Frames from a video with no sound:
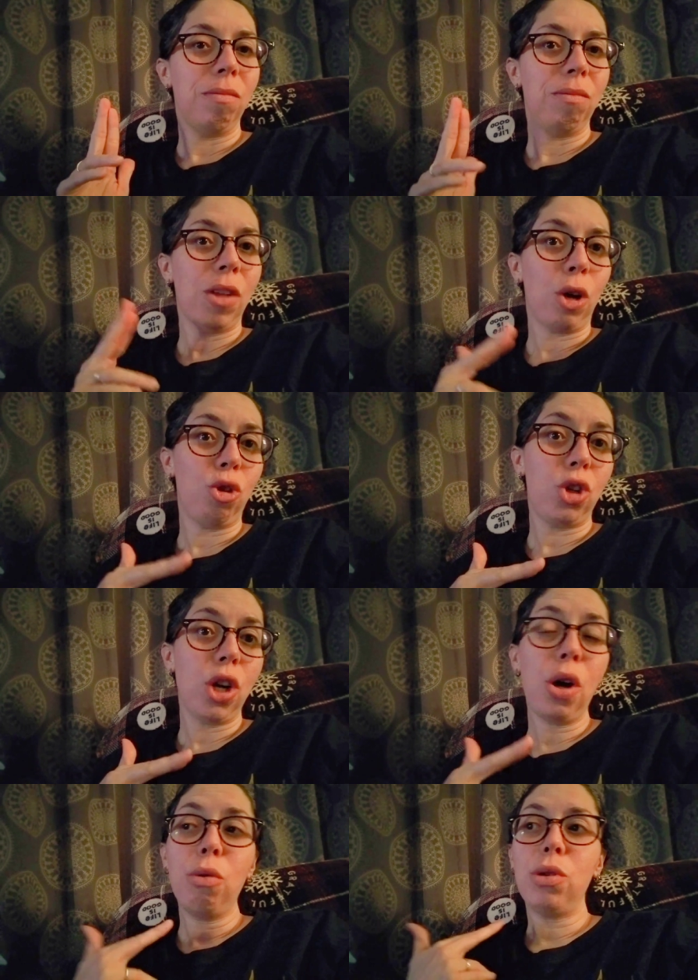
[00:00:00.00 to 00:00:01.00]
a
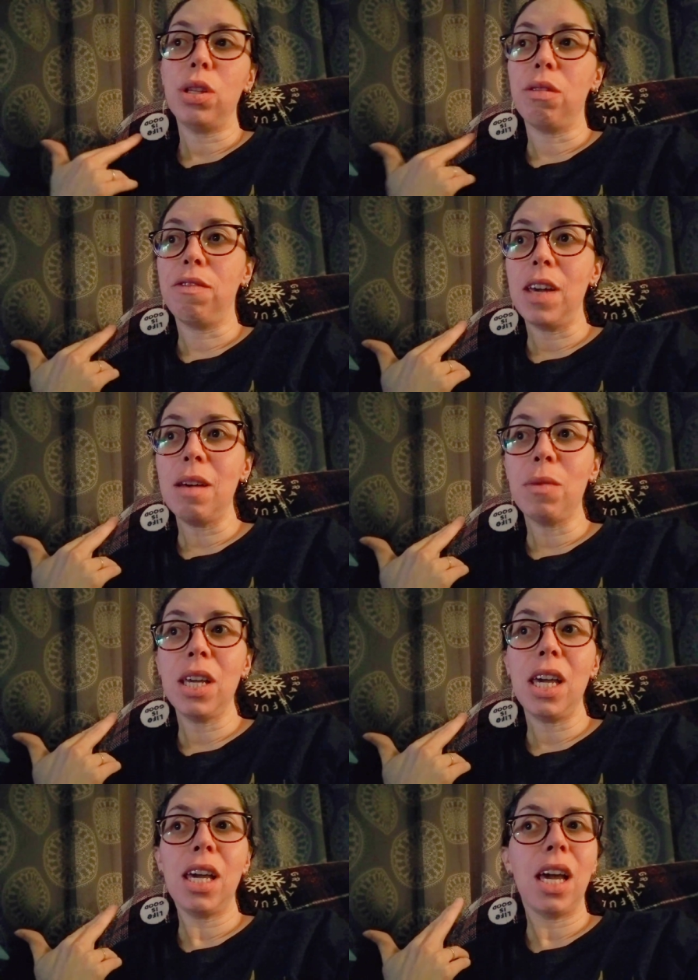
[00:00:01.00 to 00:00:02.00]
show to the
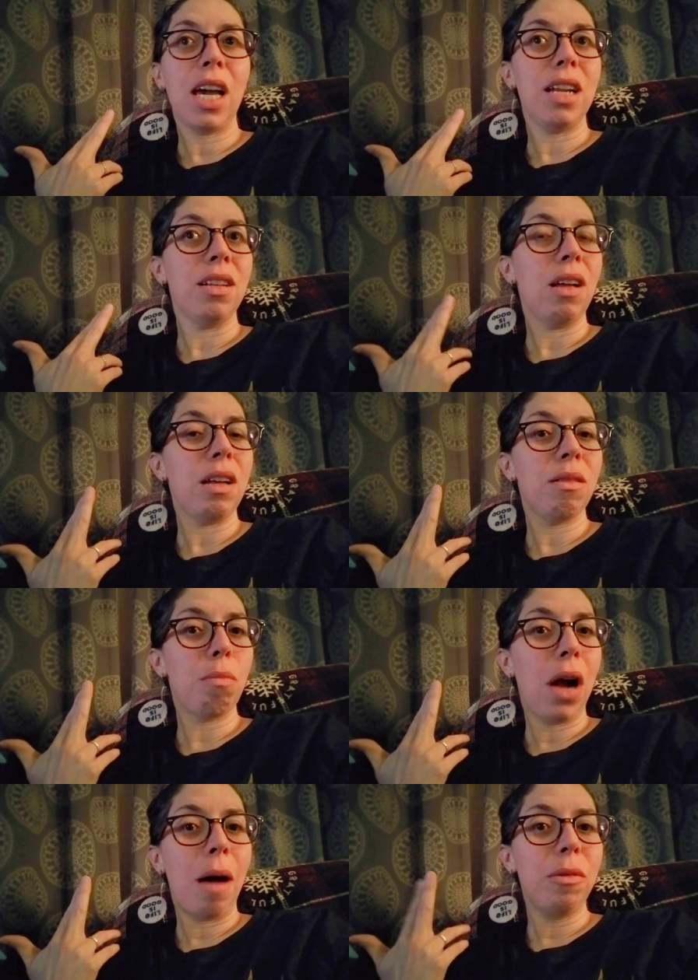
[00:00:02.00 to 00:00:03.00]
family and
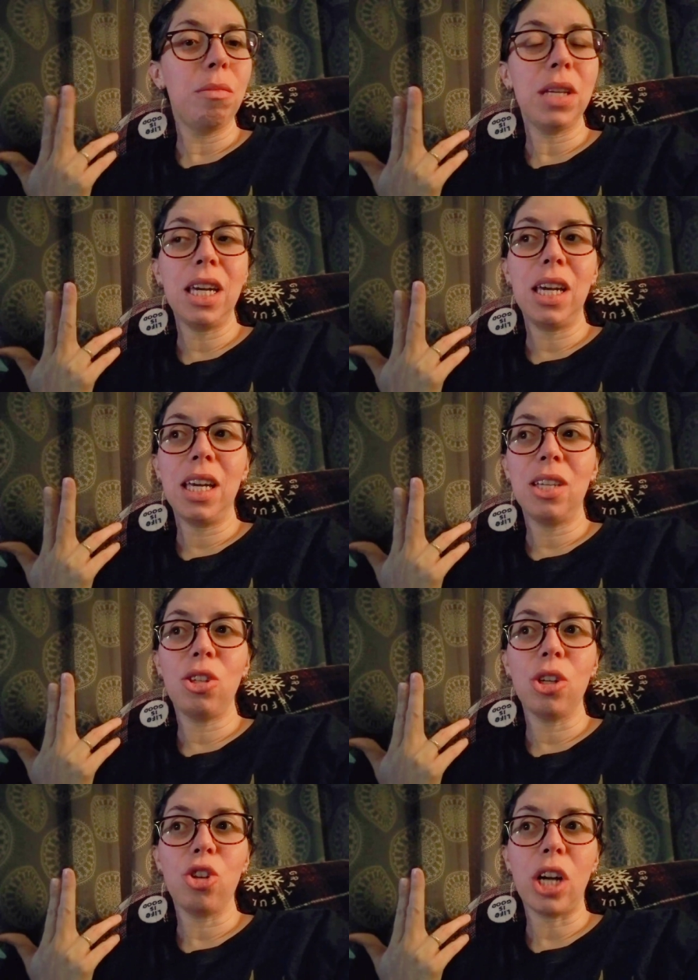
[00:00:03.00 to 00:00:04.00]
probably
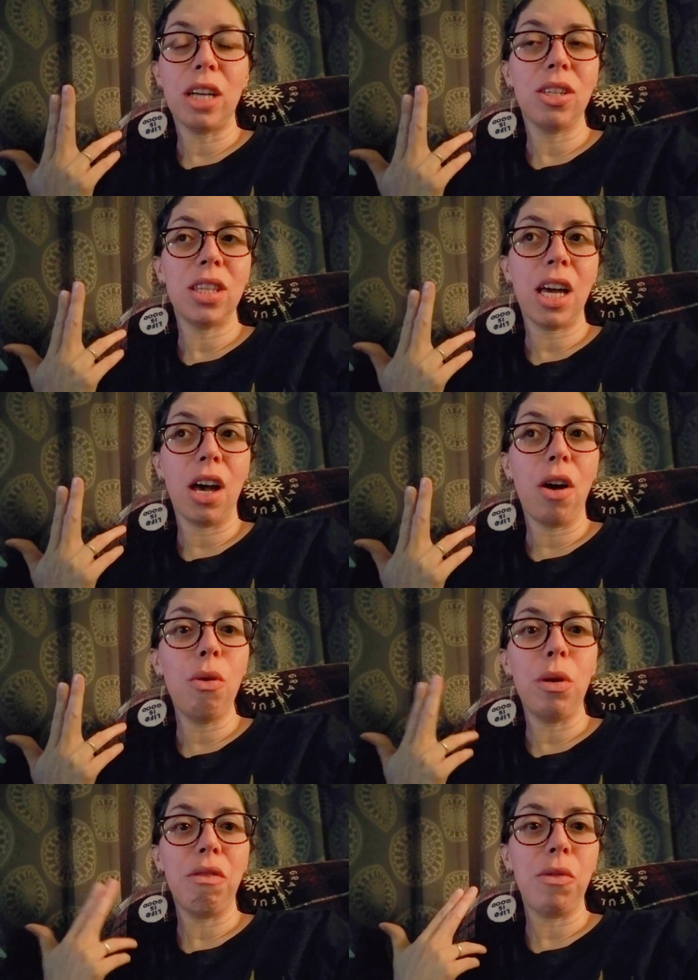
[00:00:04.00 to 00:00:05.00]
suggest that, oh,
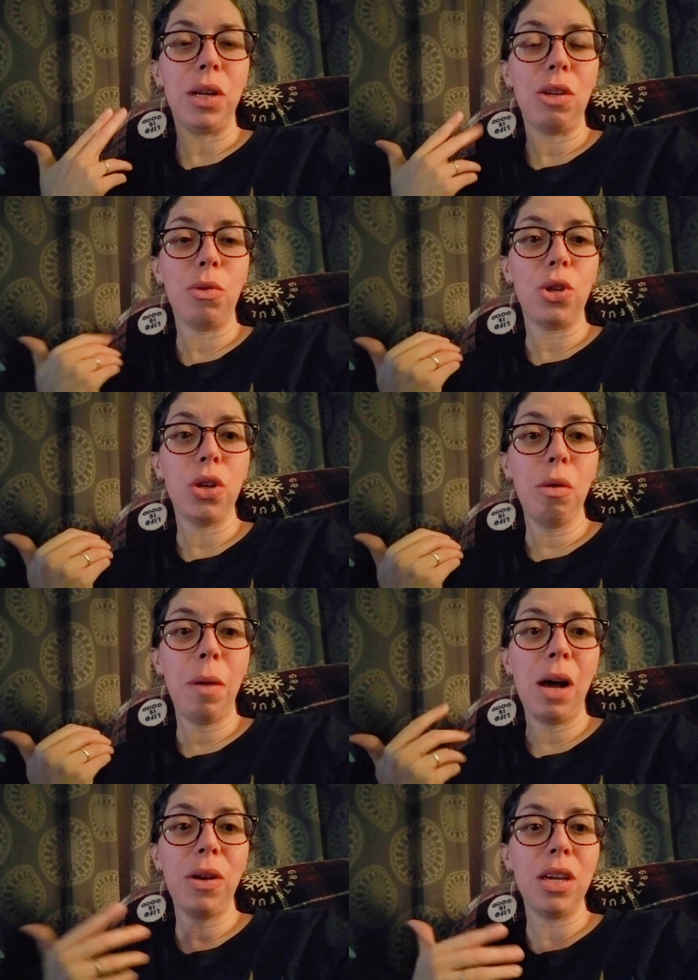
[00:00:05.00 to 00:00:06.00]
if we do a show about
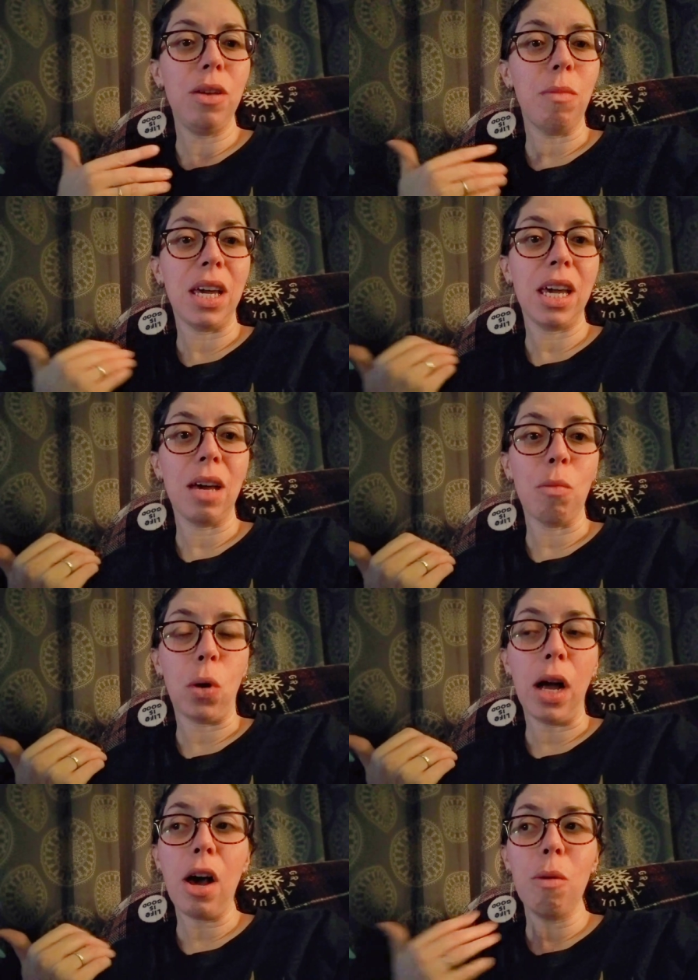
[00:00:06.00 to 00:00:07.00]
it, you may get more
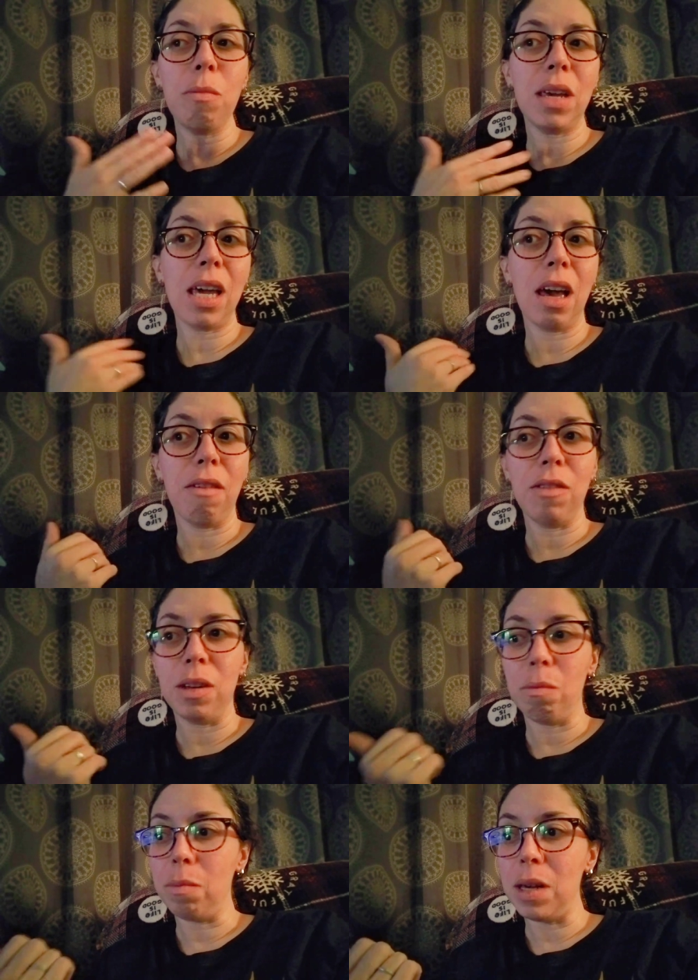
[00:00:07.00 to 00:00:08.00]
help, may have an
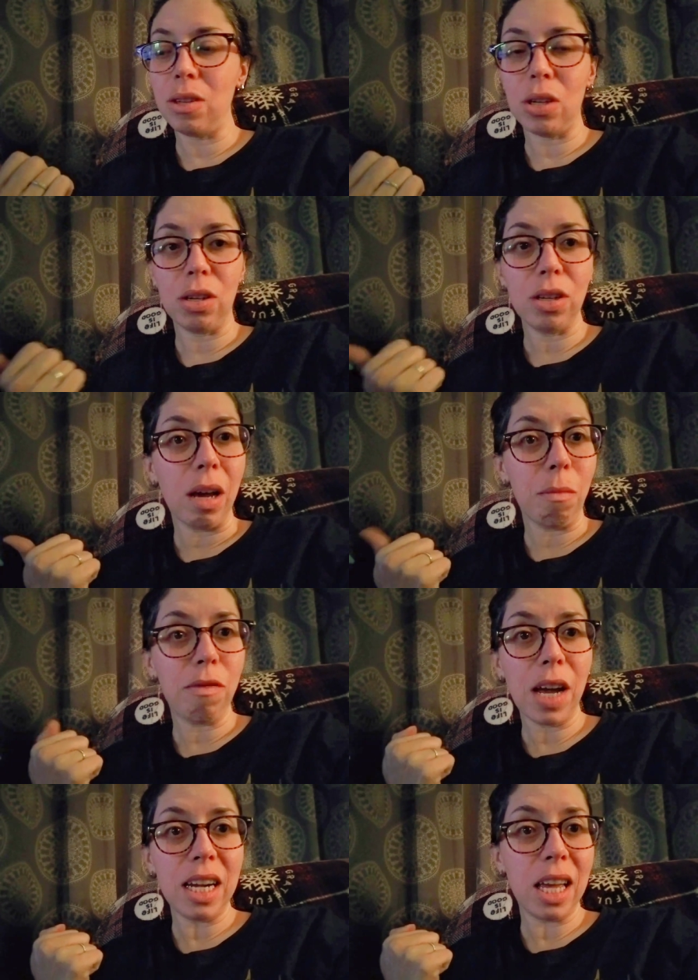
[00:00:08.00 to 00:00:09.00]
easier time
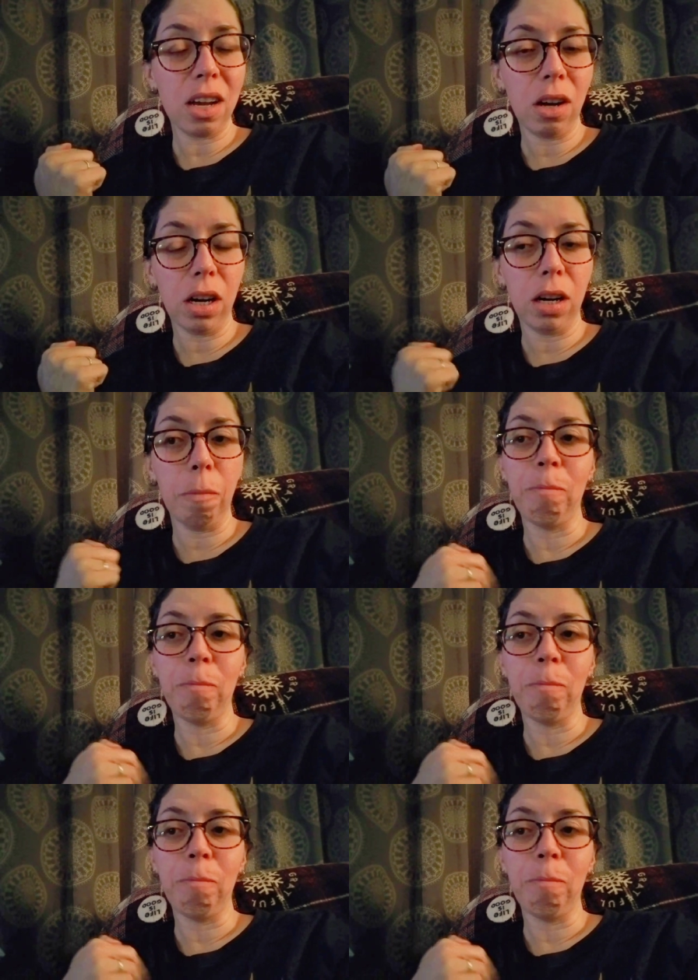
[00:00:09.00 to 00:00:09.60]
finding her.